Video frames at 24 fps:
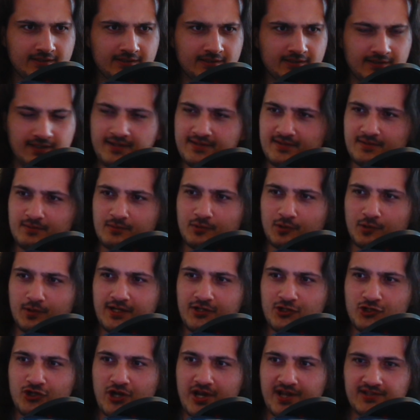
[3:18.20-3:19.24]
That's some
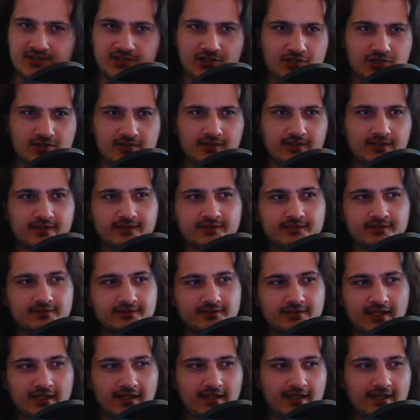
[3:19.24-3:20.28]
great transition there.
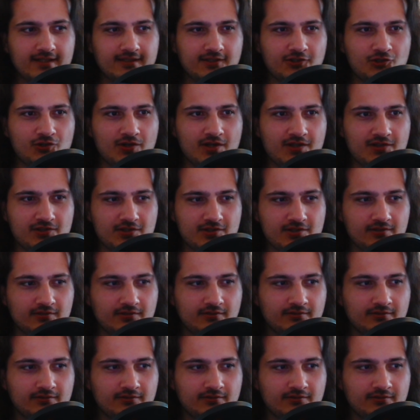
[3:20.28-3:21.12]
I like the transition.